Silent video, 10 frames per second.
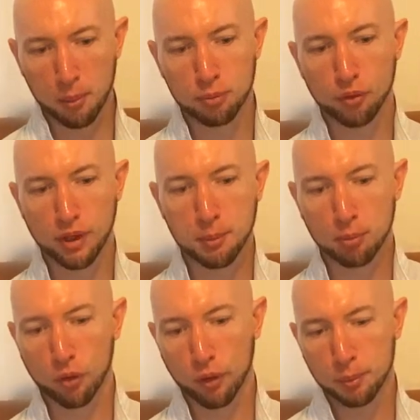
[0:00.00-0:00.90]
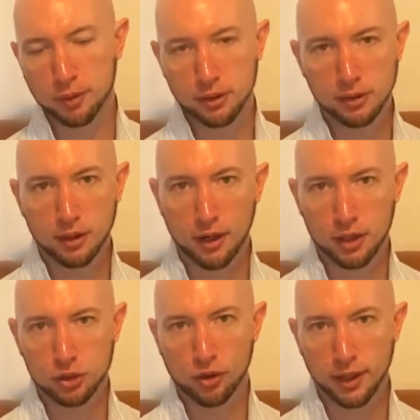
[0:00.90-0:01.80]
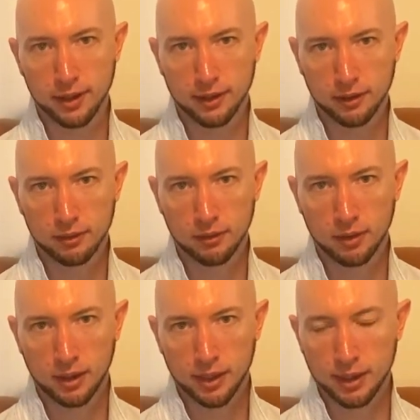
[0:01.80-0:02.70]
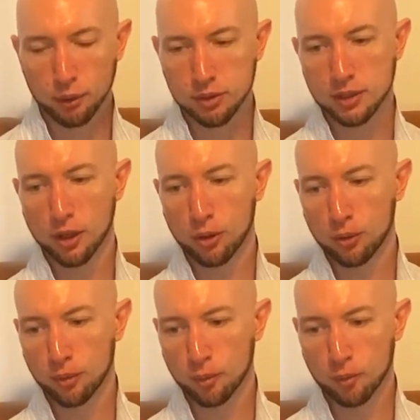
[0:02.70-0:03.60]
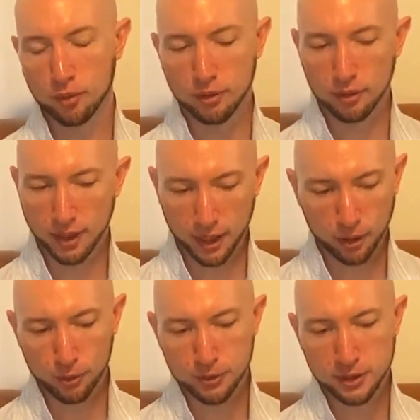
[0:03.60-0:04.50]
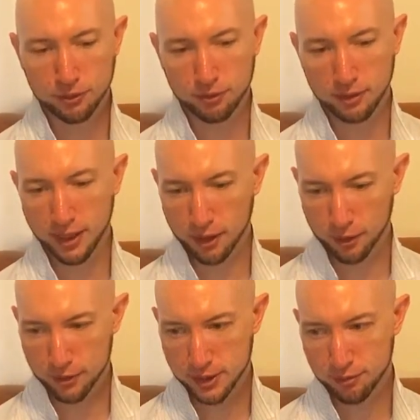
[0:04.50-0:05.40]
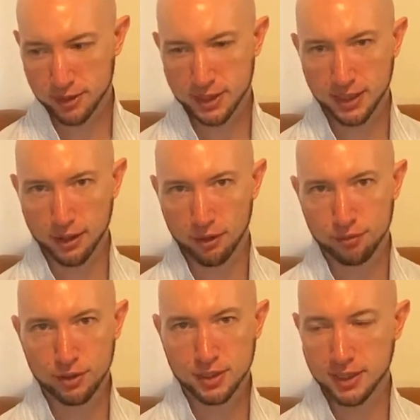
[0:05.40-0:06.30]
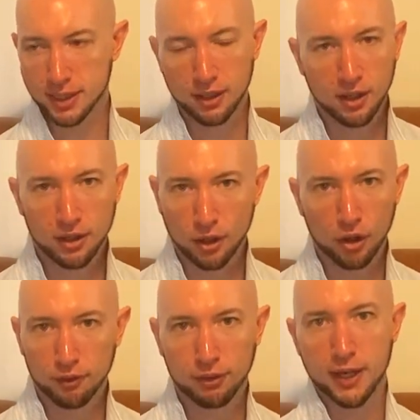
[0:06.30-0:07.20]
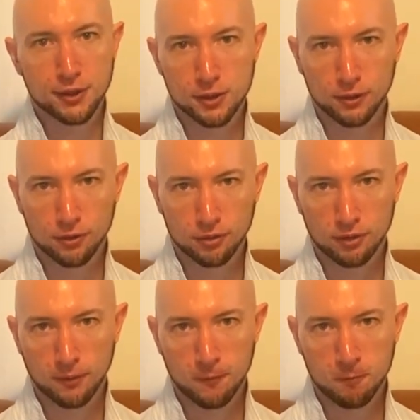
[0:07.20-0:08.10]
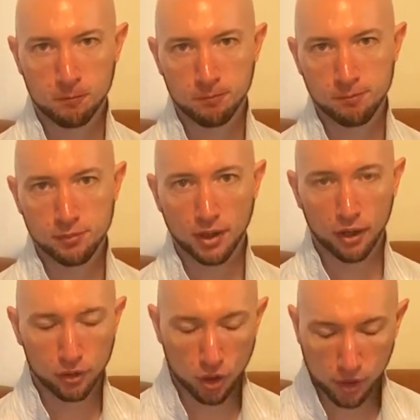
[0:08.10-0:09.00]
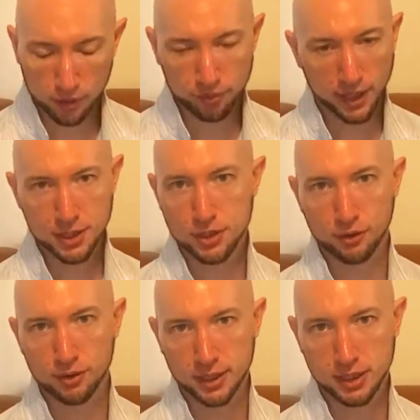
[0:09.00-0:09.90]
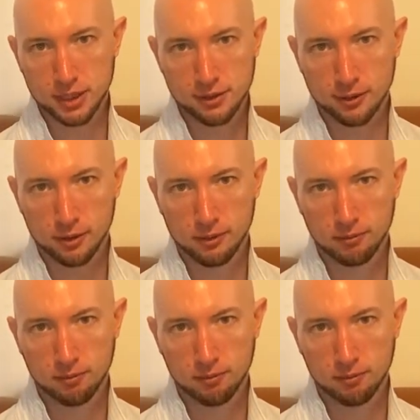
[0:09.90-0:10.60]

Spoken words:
pre-employment trading. There was no inclusivity, diversity. None of that stuff. None of that stuff existed.